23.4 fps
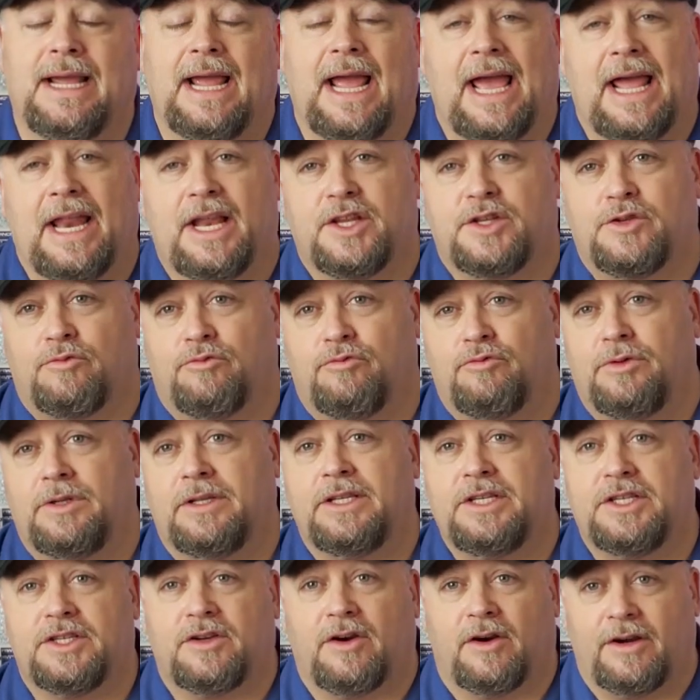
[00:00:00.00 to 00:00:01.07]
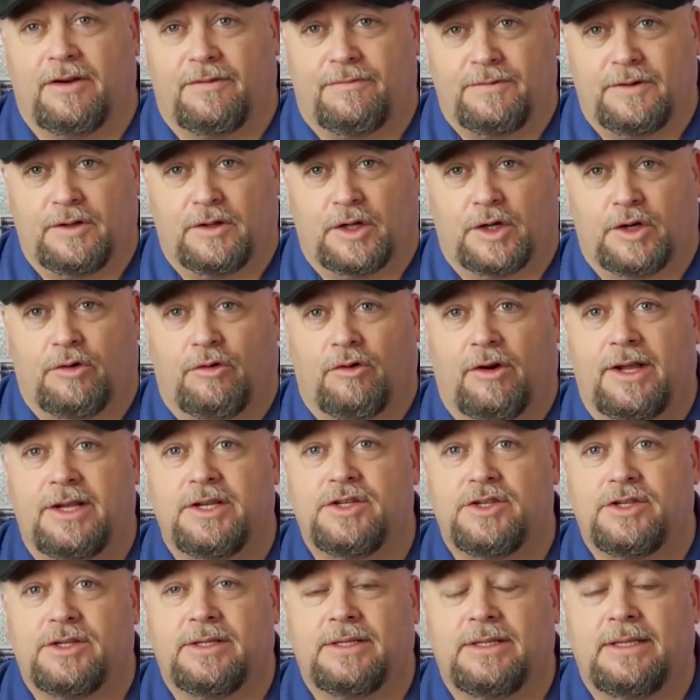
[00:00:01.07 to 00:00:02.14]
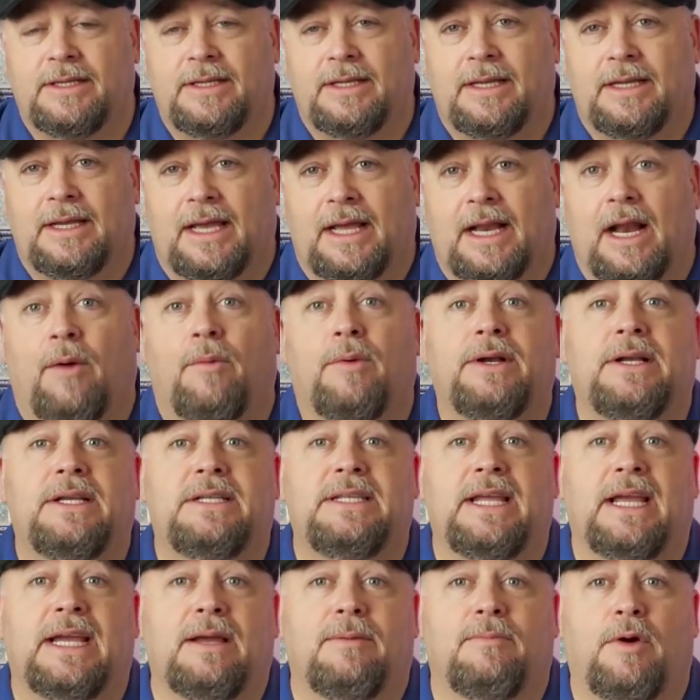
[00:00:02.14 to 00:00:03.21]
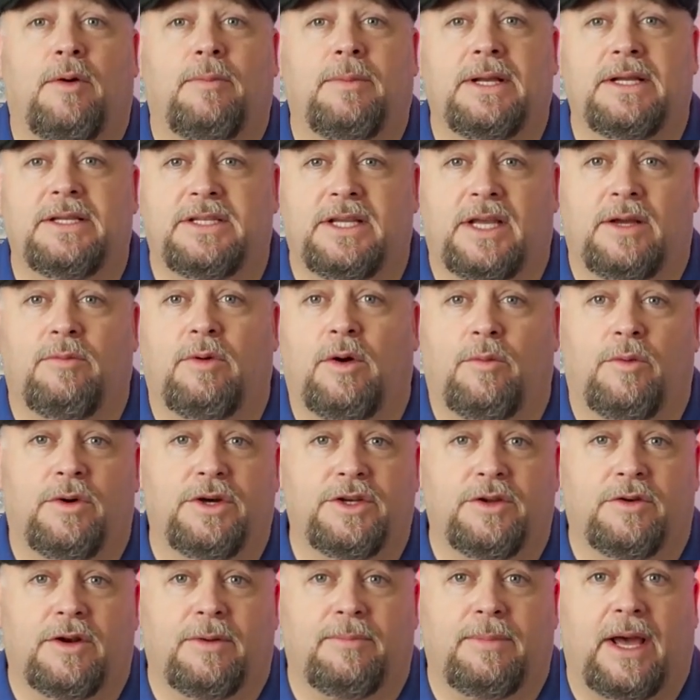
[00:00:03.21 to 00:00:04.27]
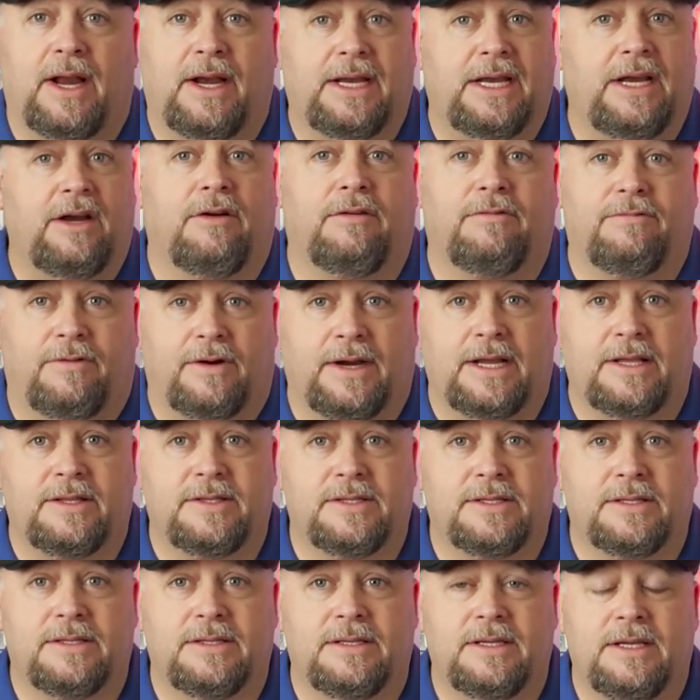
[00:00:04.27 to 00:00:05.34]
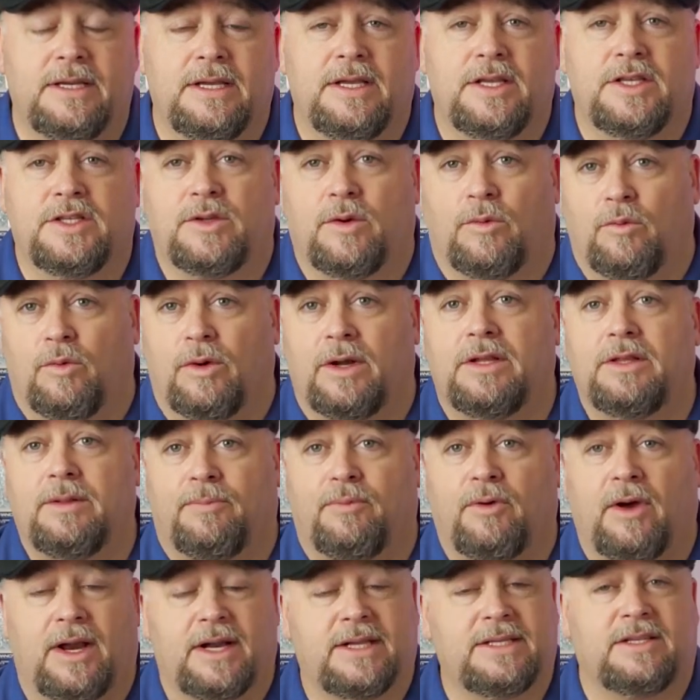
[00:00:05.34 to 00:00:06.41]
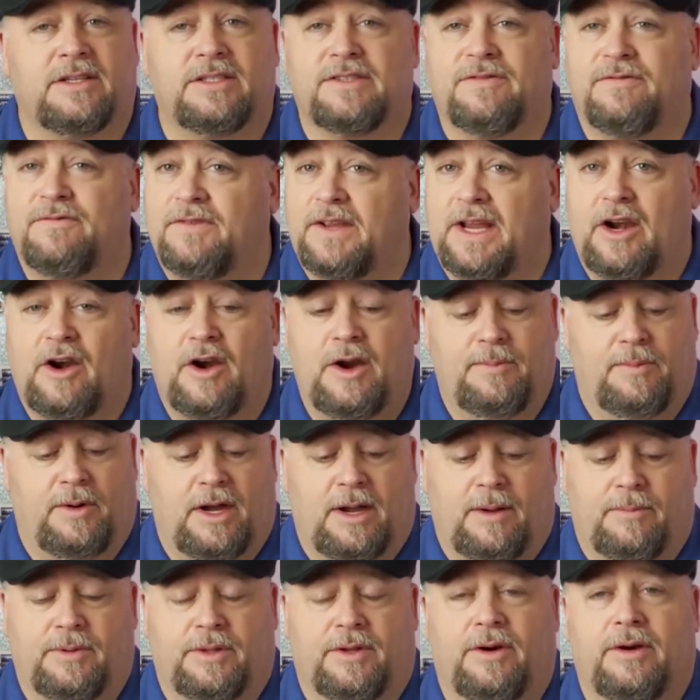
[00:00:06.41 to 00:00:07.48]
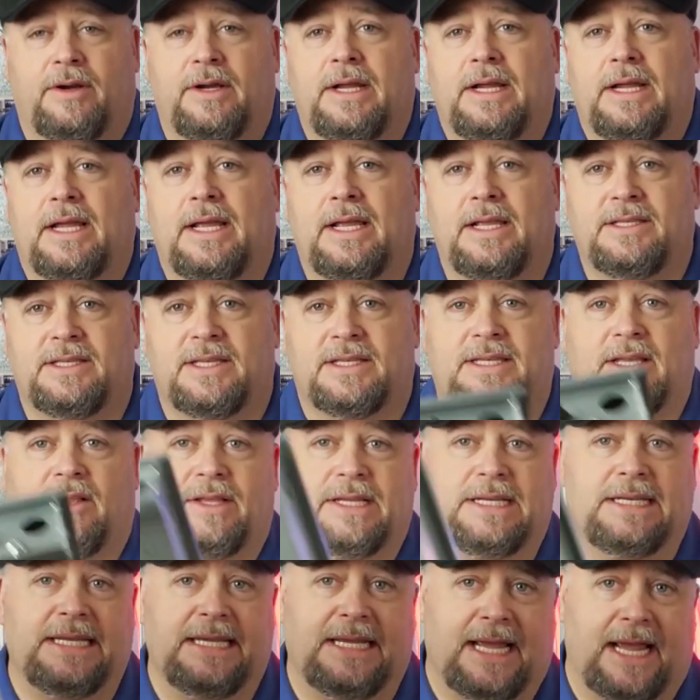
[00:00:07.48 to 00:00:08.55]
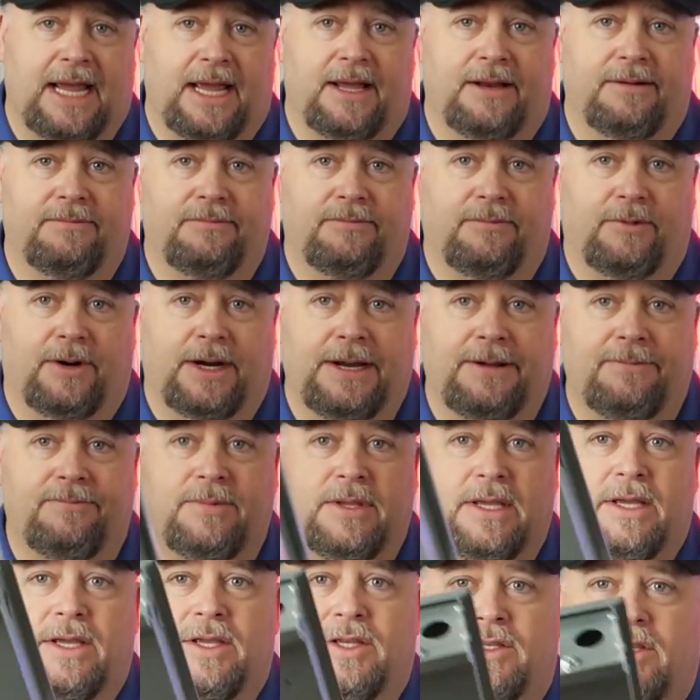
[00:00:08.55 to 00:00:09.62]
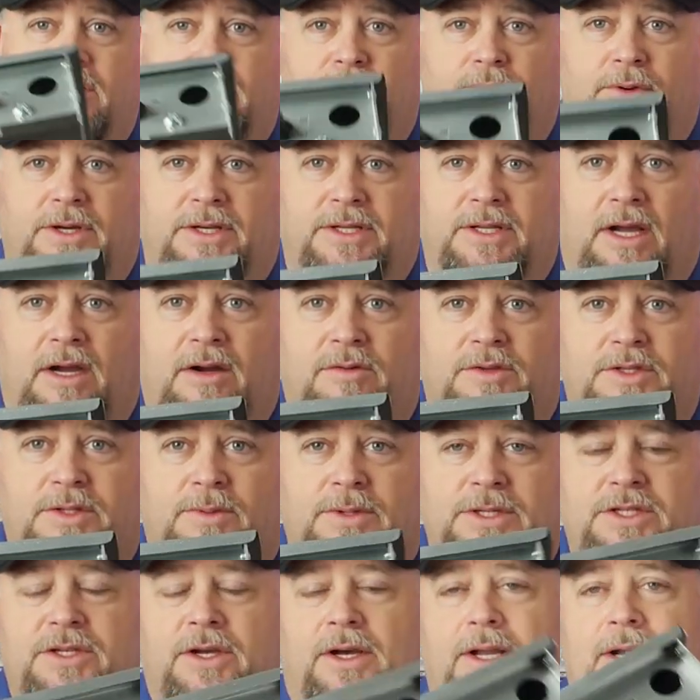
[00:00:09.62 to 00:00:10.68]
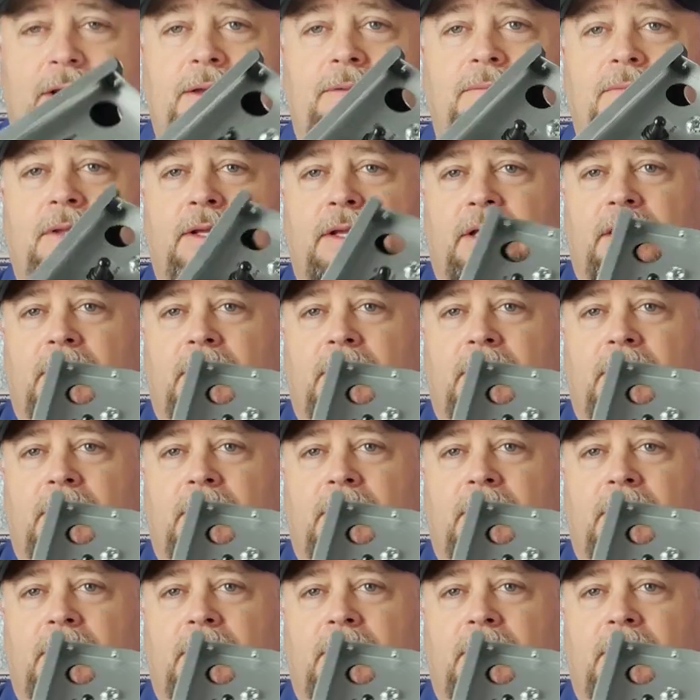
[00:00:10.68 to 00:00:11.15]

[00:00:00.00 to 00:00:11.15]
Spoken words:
and it's really starting to feel a crunch. And I wanted to take a moment and tell you what we're doing about it here at France. So one of the products that's very popular is this LED can, right? So you can put a toggle switch on it,